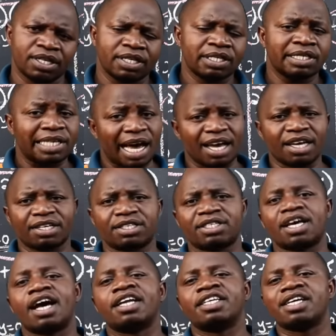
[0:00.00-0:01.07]

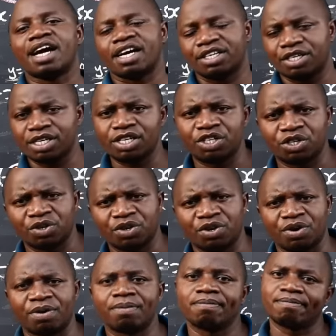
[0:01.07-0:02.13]
science, and additional